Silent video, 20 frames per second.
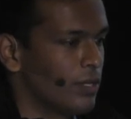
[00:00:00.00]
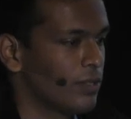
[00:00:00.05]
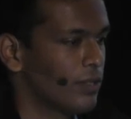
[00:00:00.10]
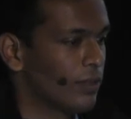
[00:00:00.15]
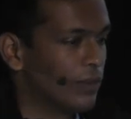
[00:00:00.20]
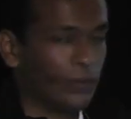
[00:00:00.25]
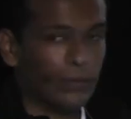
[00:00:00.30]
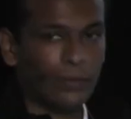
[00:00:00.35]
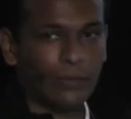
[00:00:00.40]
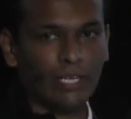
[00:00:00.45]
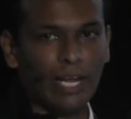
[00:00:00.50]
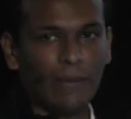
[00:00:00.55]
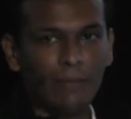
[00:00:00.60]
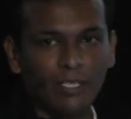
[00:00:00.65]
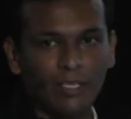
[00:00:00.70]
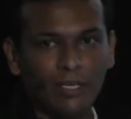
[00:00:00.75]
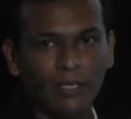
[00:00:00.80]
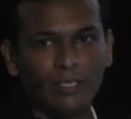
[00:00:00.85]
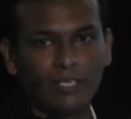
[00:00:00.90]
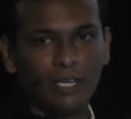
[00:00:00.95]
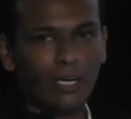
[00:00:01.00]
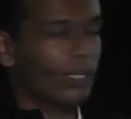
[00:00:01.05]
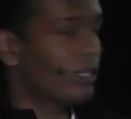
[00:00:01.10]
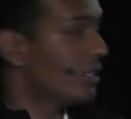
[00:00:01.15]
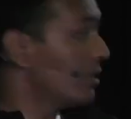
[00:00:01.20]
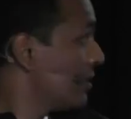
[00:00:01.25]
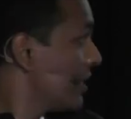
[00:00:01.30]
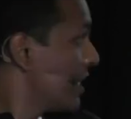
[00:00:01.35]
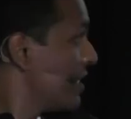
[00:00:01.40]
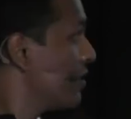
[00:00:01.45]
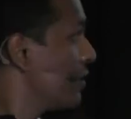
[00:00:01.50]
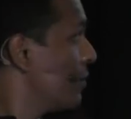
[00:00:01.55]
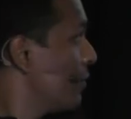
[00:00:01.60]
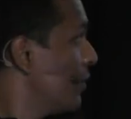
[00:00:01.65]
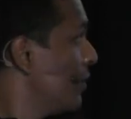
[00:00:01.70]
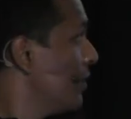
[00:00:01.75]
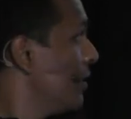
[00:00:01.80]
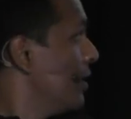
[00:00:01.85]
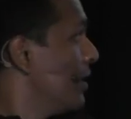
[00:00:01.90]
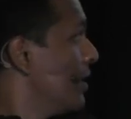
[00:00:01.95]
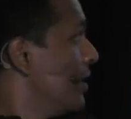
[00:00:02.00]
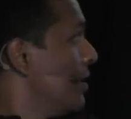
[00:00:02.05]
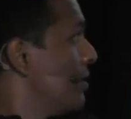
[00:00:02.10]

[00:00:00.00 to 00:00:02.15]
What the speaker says: So wrapping our talk on TensorBoard,